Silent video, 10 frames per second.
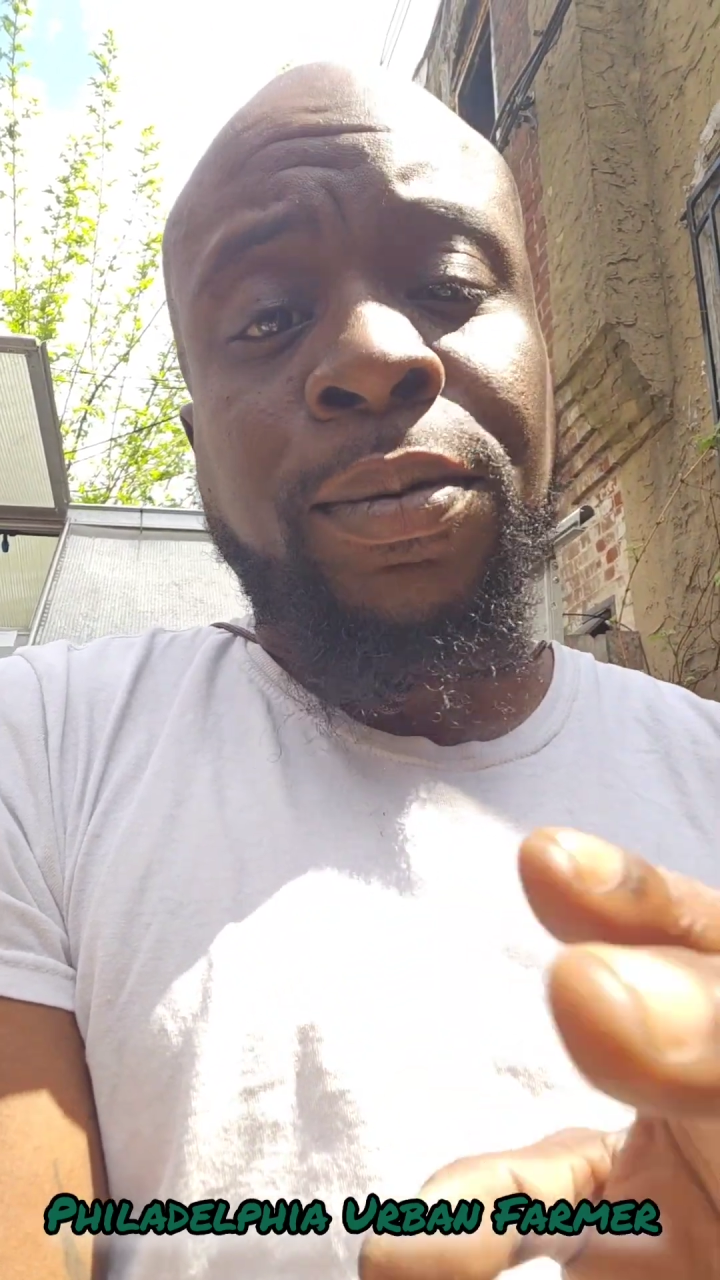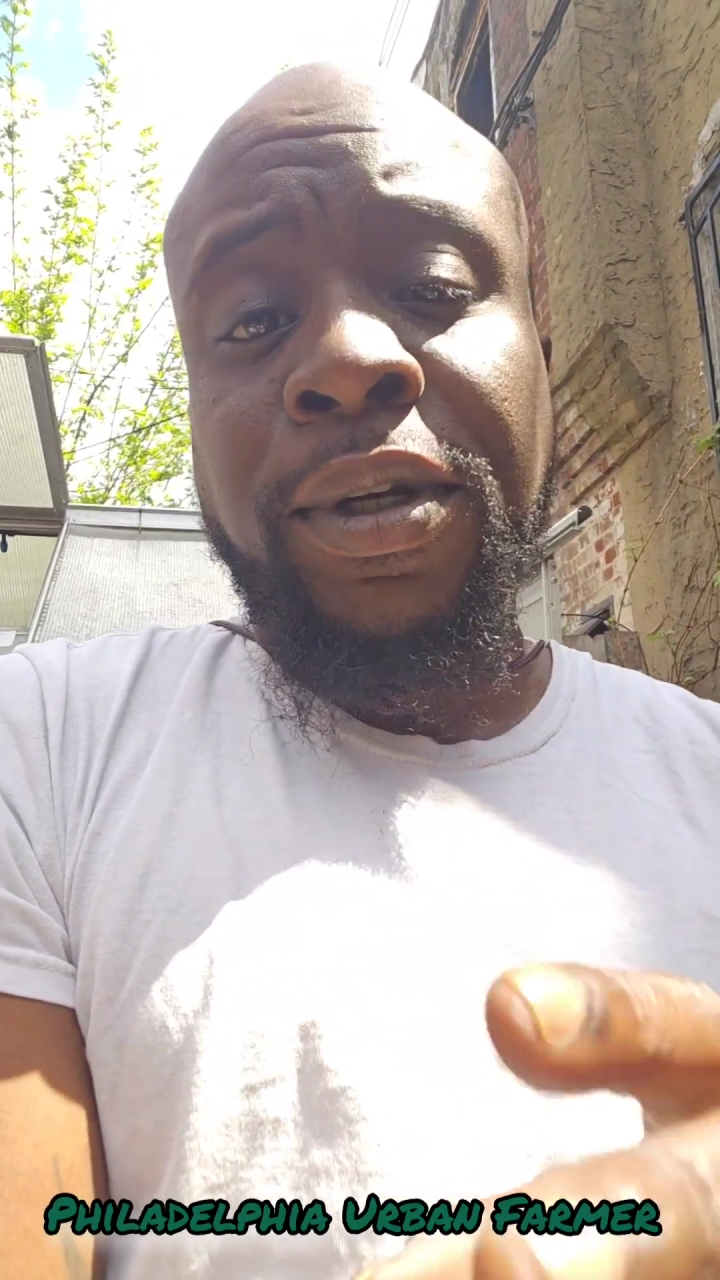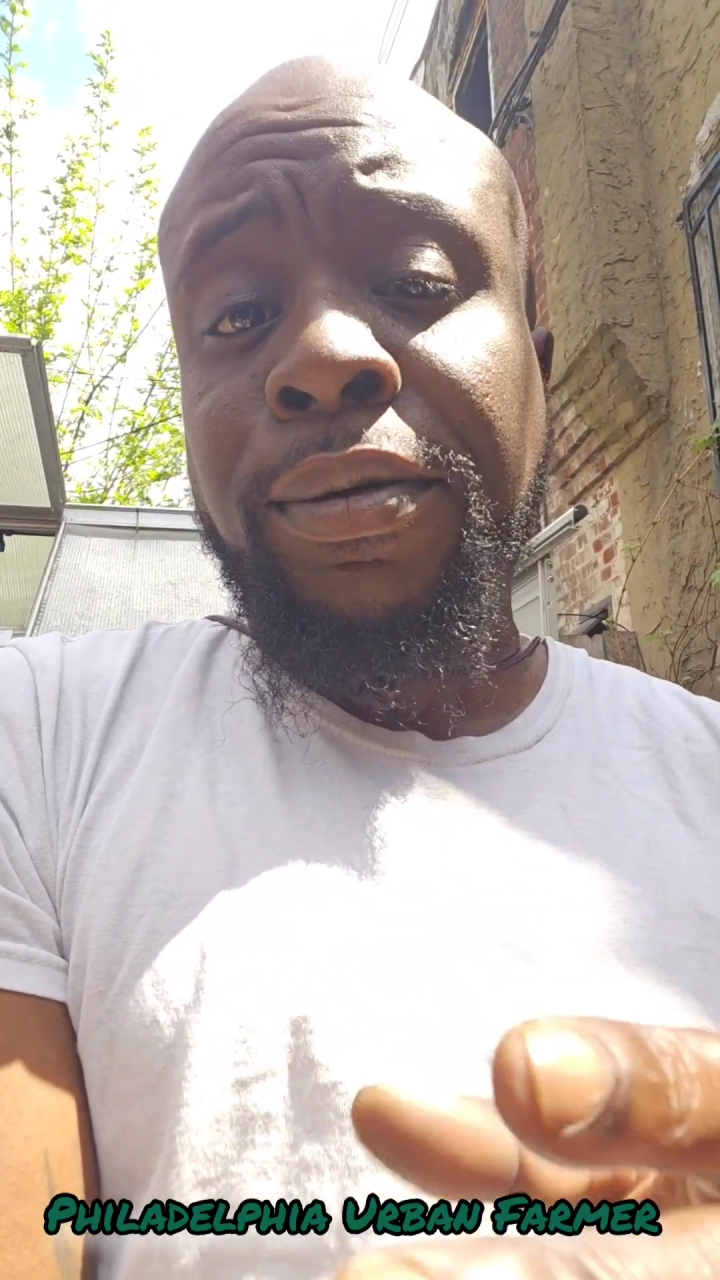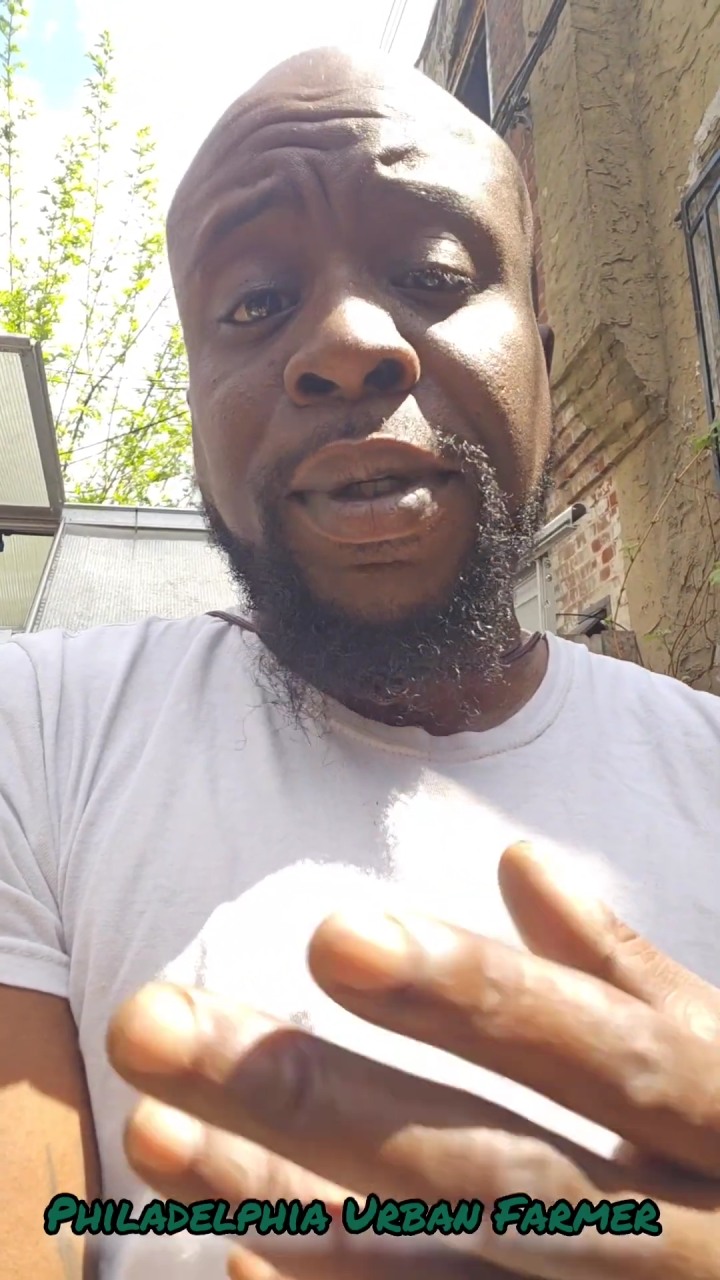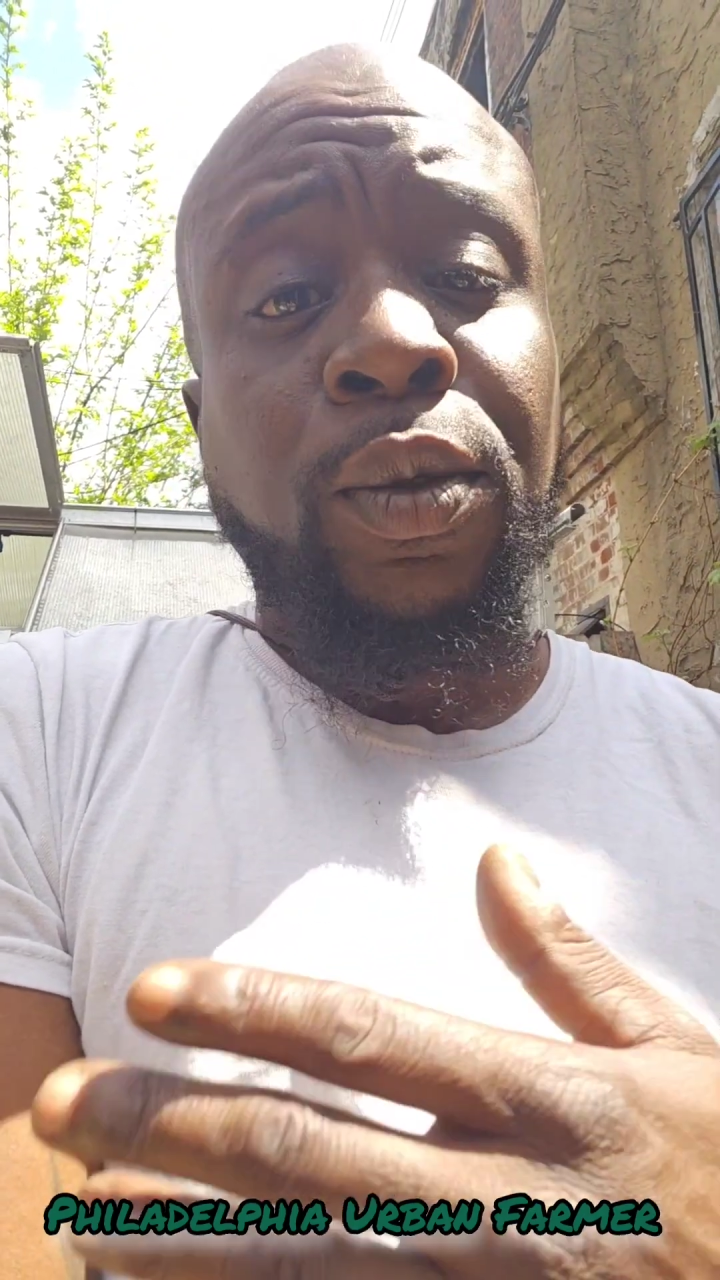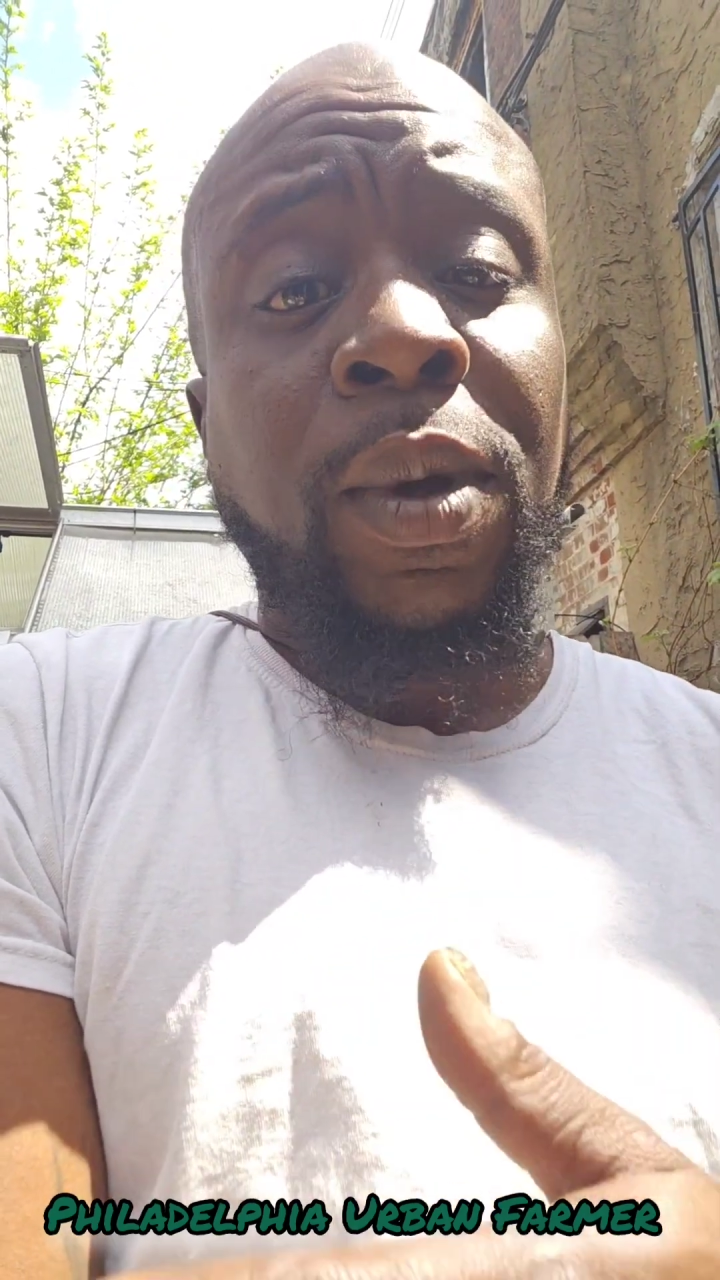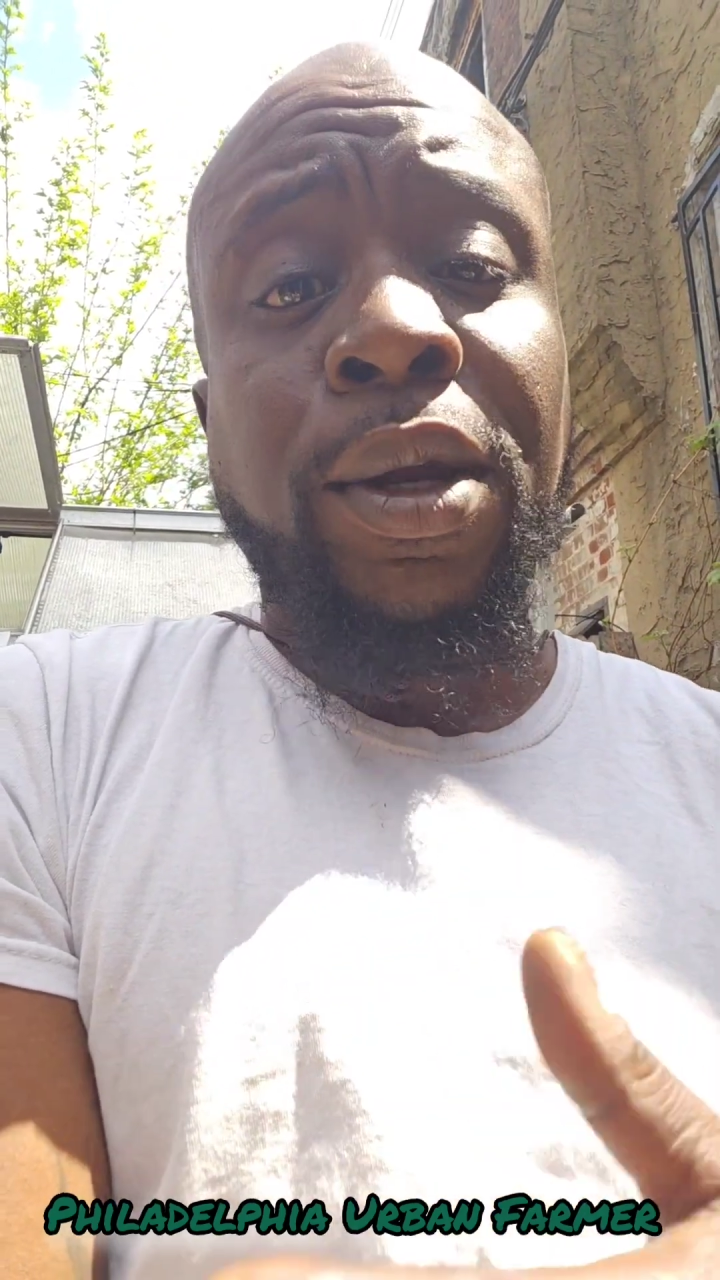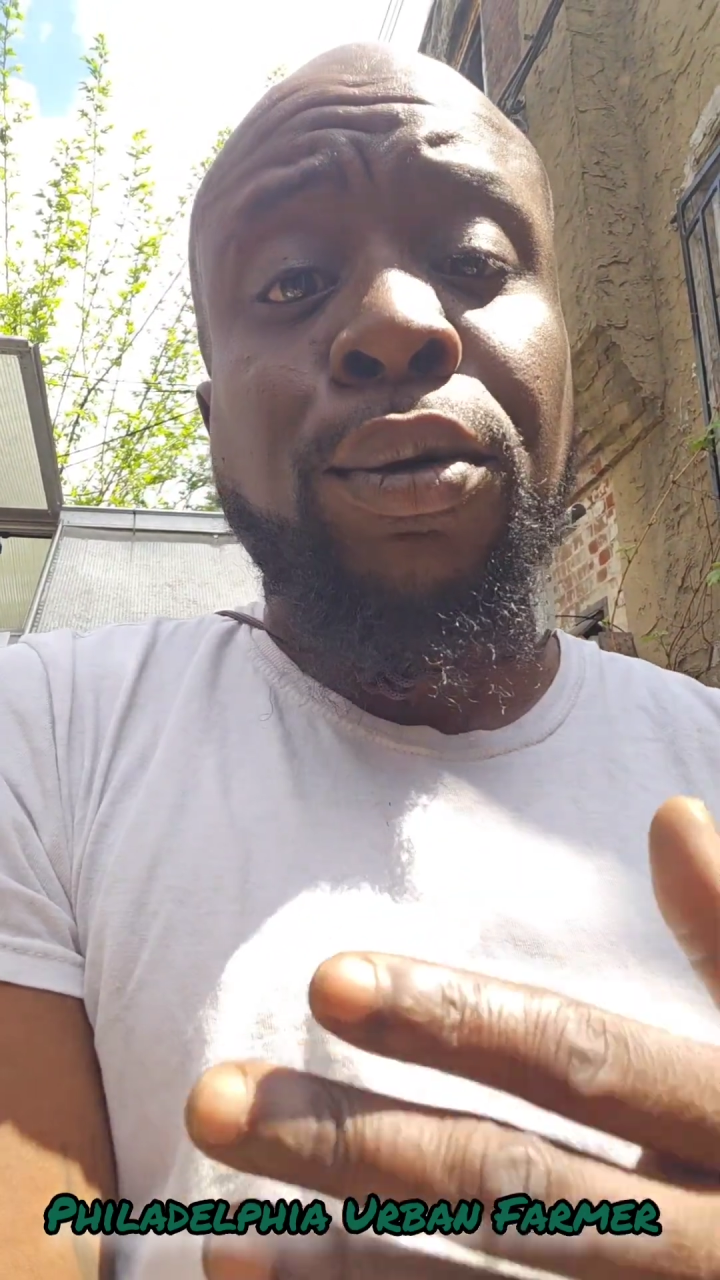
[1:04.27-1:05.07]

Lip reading: one of the reasons why I